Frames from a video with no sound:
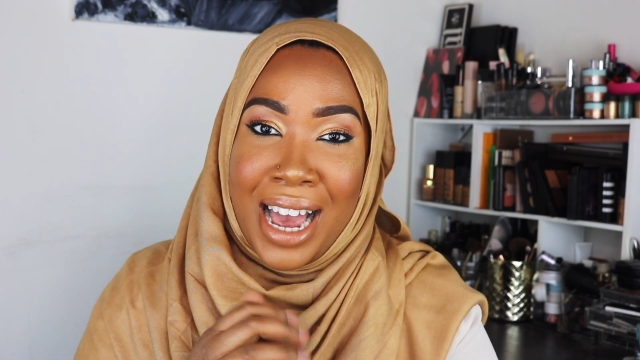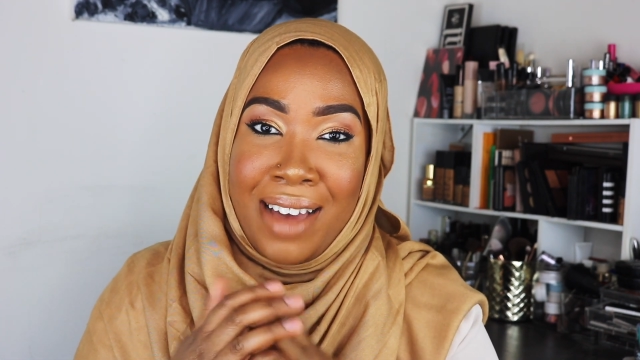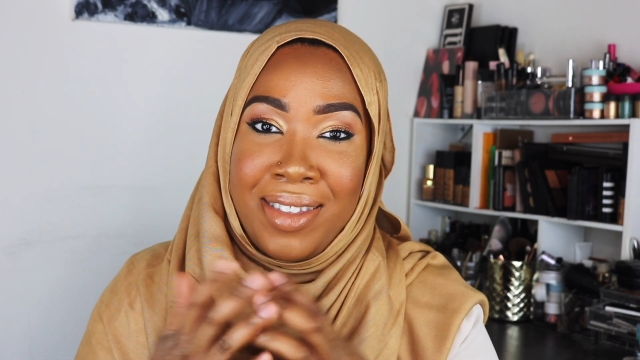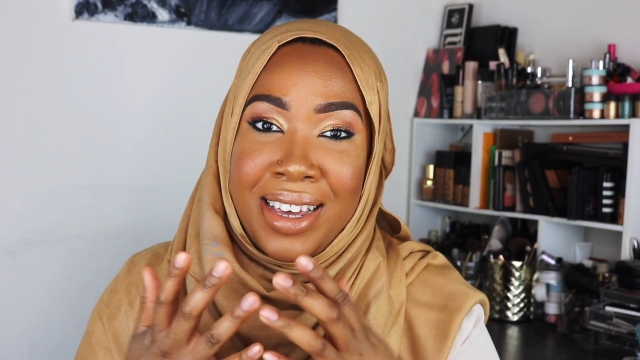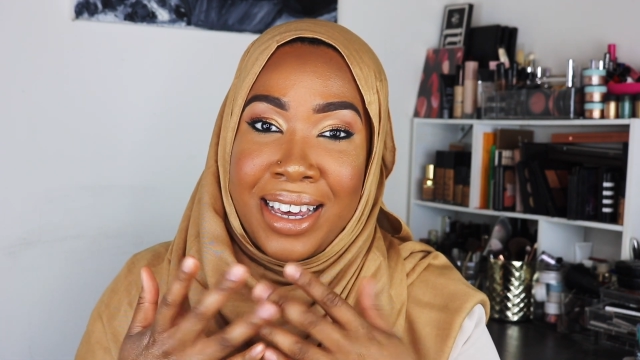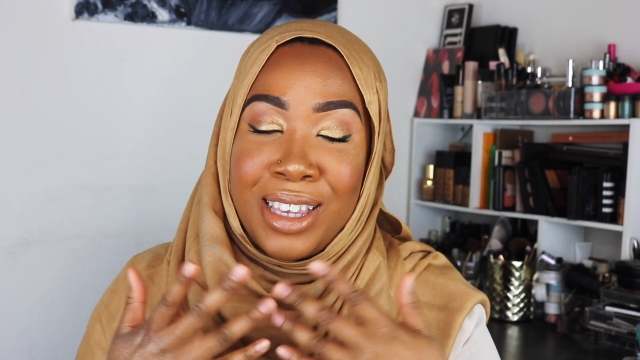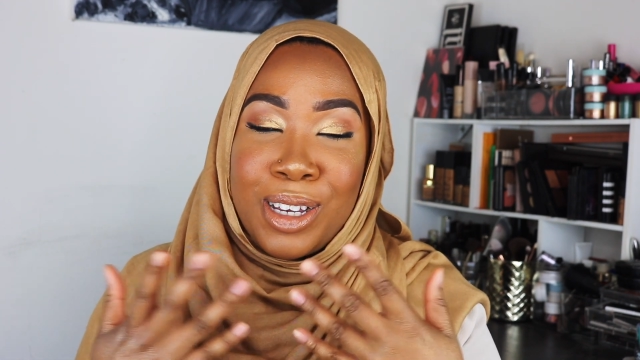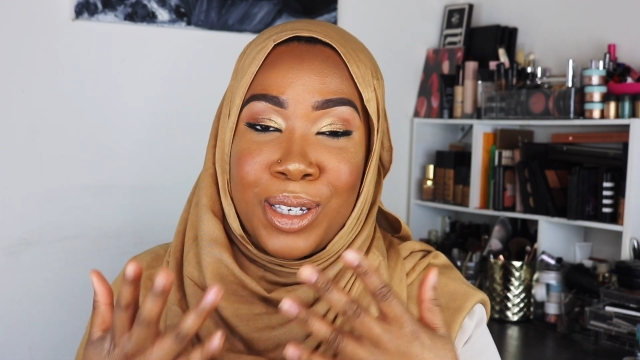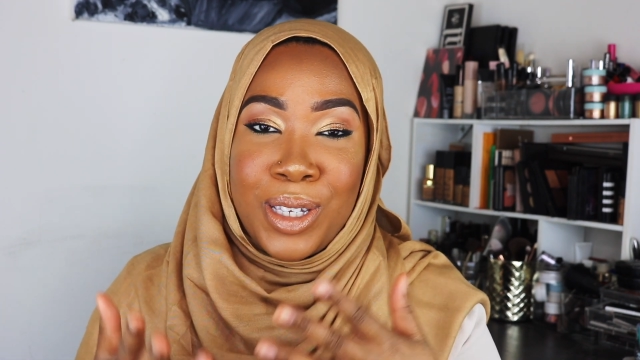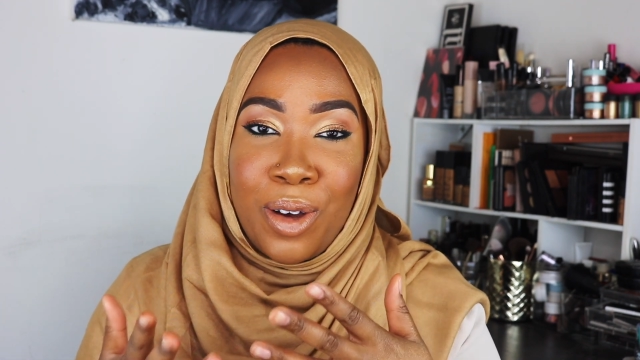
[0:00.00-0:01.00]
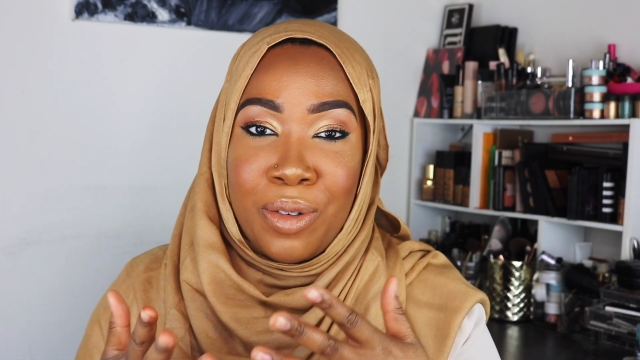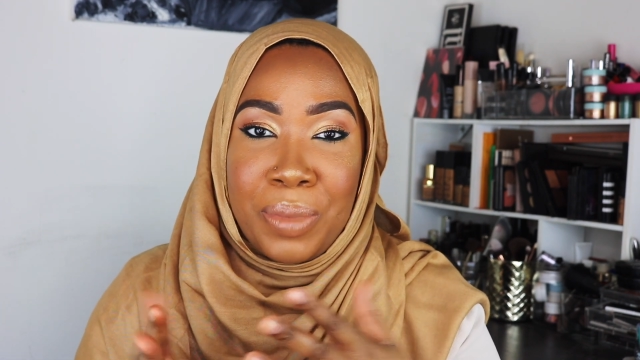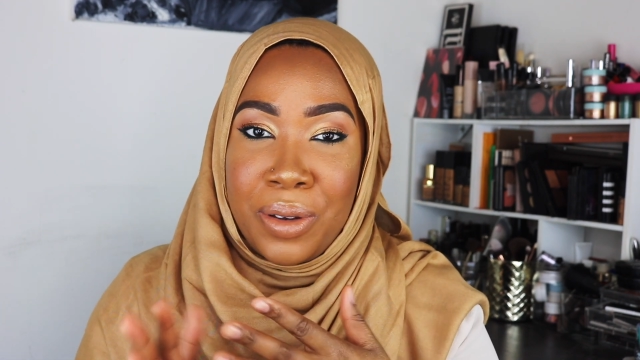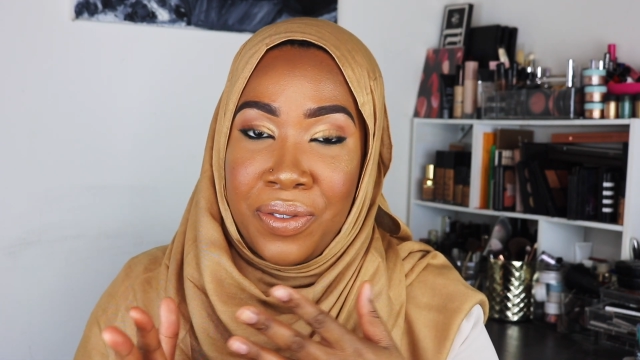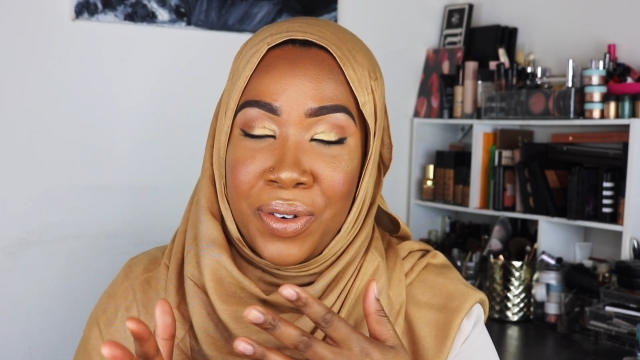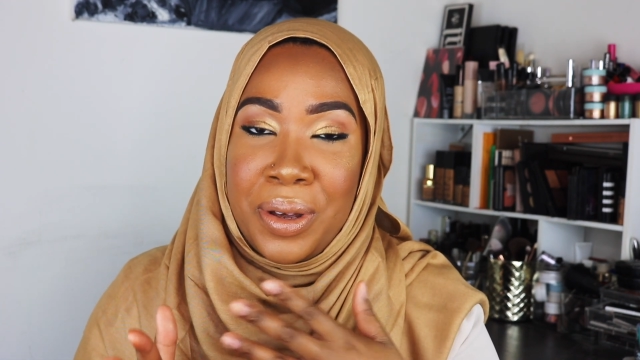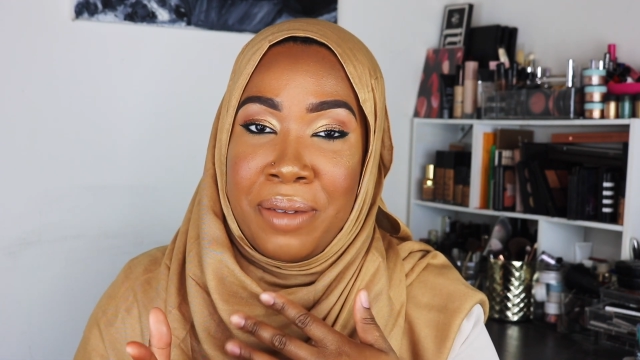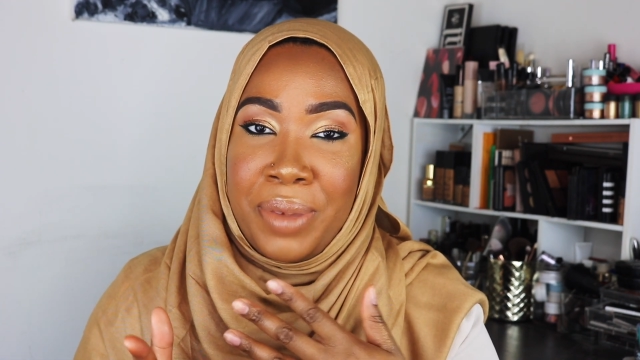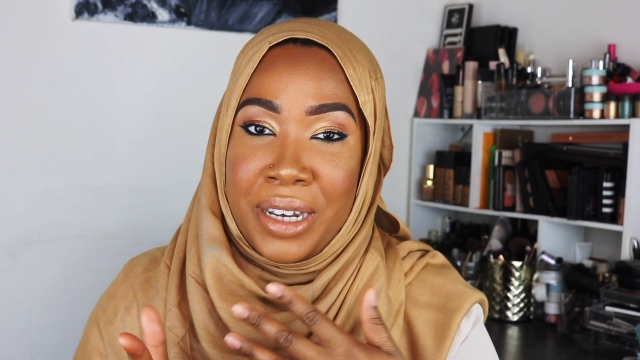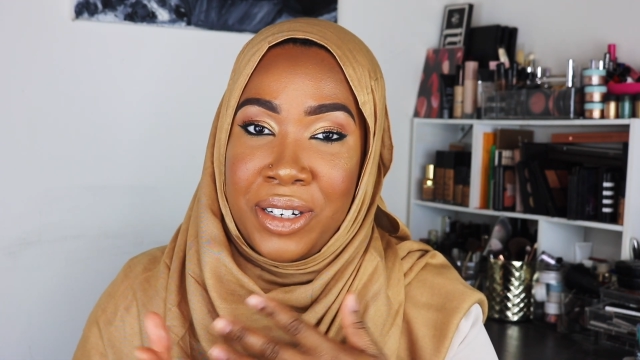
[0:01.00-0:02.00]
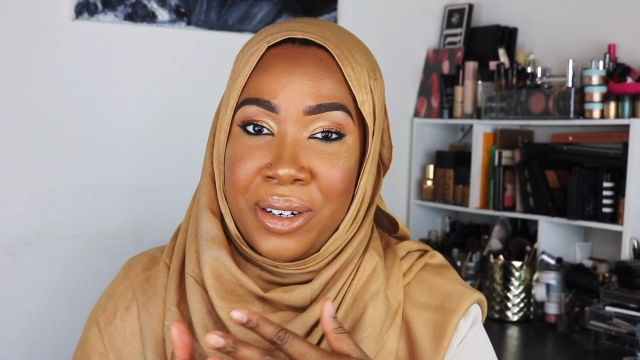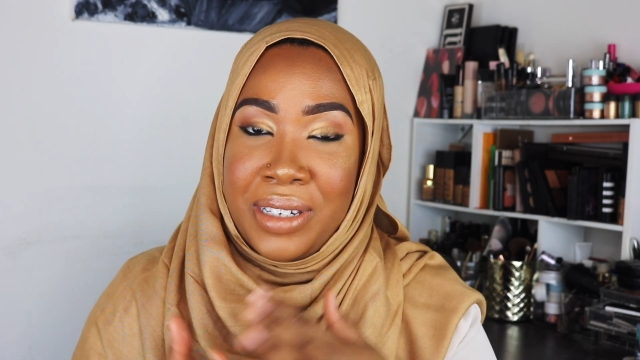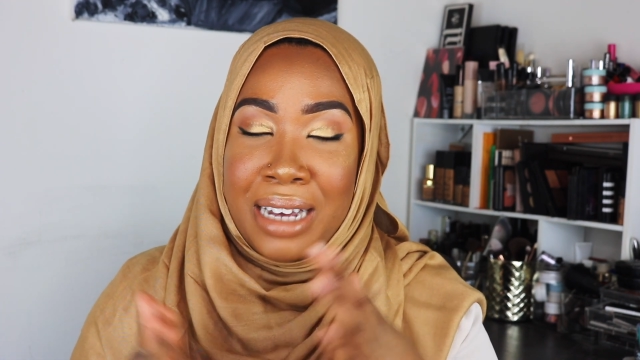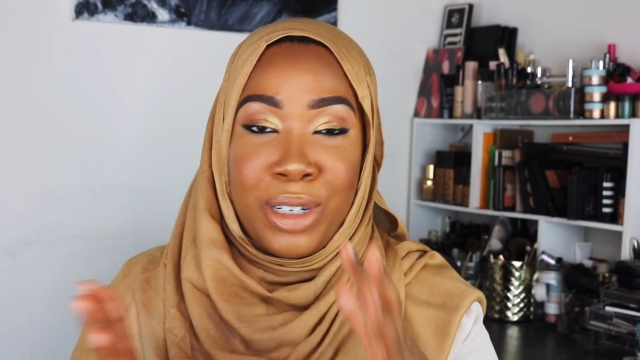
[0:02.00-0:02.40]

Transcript: I think it looks so beautiful in pictures.